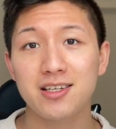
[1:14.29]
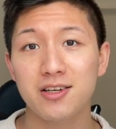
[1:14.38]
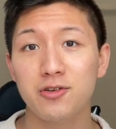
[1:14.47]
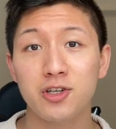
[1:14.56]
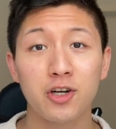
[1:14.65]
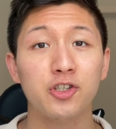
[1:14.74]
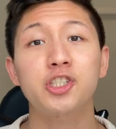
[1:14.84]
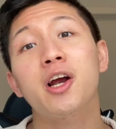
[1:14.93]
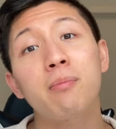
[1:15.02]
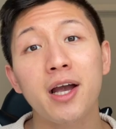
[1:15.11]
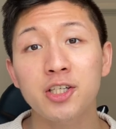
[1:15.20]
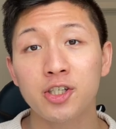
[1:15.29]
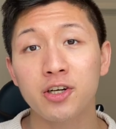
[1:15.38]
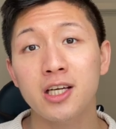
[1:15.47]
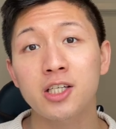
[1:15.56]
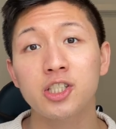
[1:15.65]
to you know share my
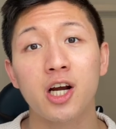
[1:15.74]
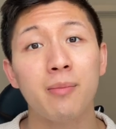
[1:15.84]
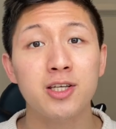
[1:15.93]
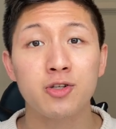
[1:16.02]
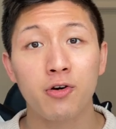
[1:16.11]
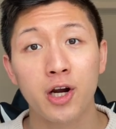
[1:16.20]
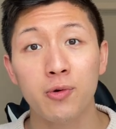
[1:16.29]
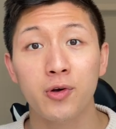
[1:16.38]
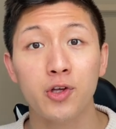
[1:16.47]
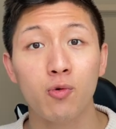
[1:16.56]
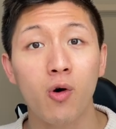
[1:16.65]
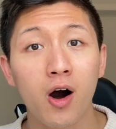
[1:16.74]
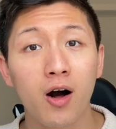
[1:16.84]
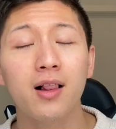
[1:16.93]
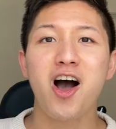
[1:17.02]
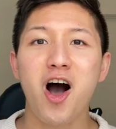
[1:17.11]
journey and share my story with you
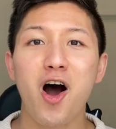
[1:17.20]
all.